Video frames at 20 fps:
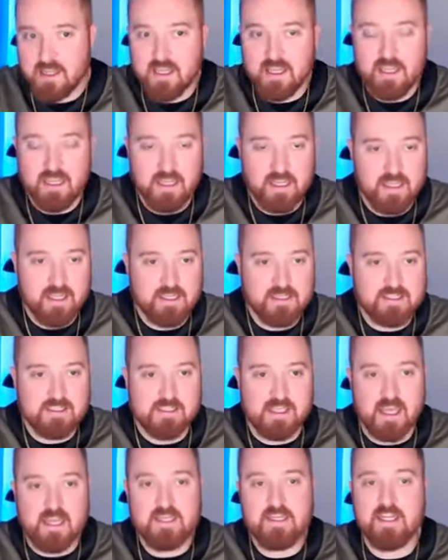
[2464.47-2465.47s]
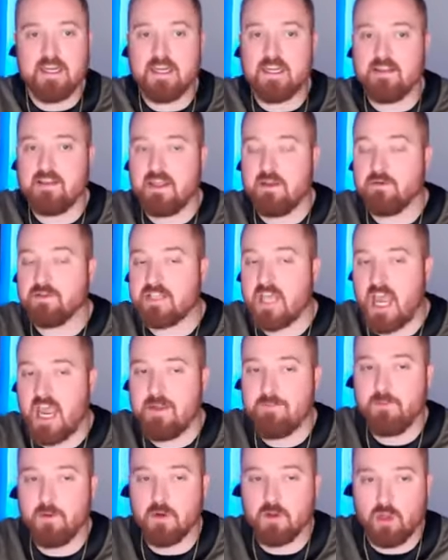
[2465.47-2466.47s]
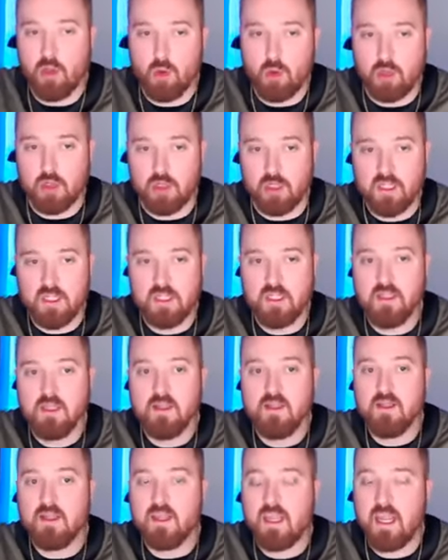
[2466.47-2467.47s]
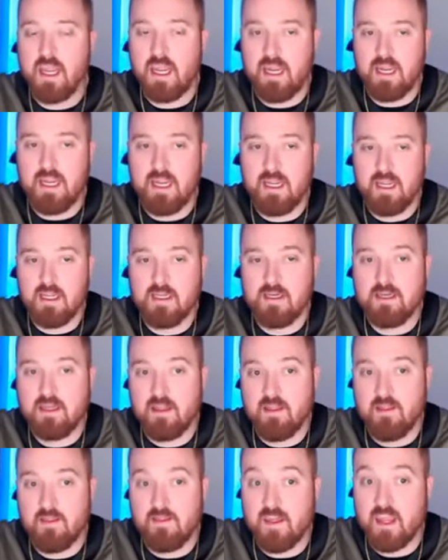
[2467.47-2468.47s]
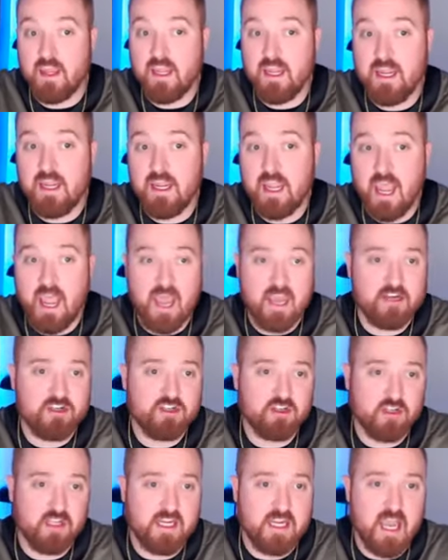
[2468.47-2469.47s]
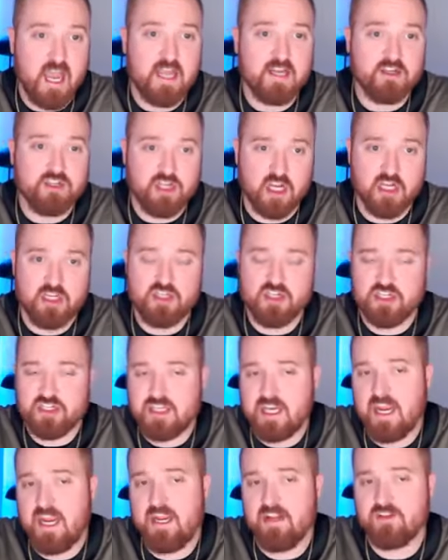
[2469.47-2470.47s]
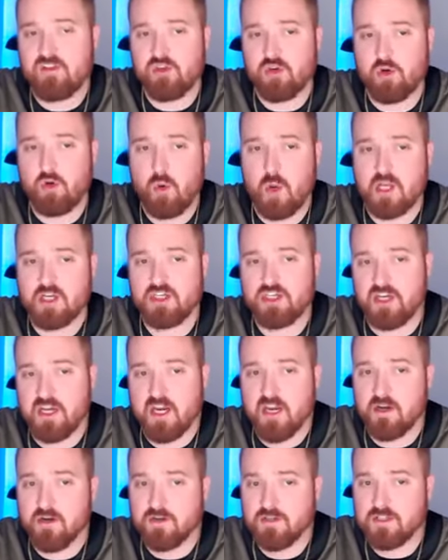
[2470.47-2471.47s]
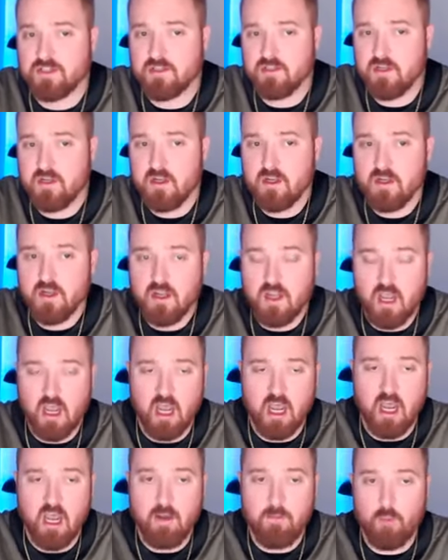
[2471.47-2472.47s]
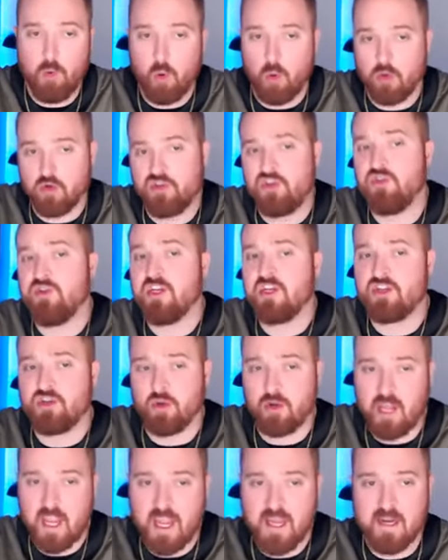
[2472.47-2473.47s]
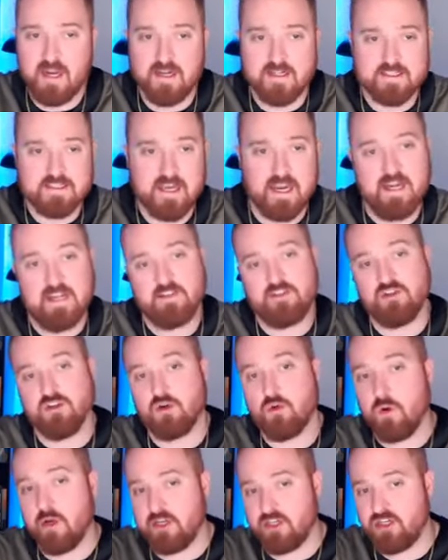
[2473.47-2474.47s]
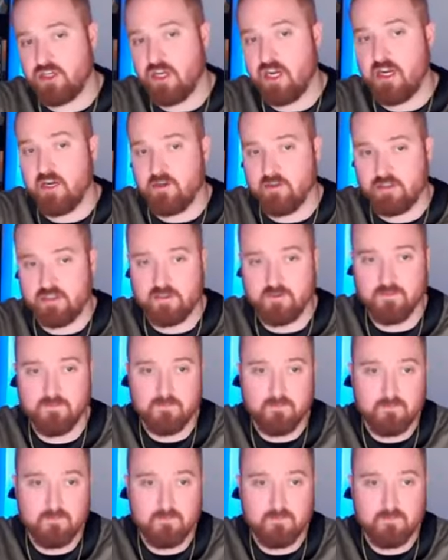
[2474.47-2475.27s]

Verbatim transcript: is they did it they was hyper locally and they actually got judges to answer questionnaires um, or judicial candidates to answer questionnaires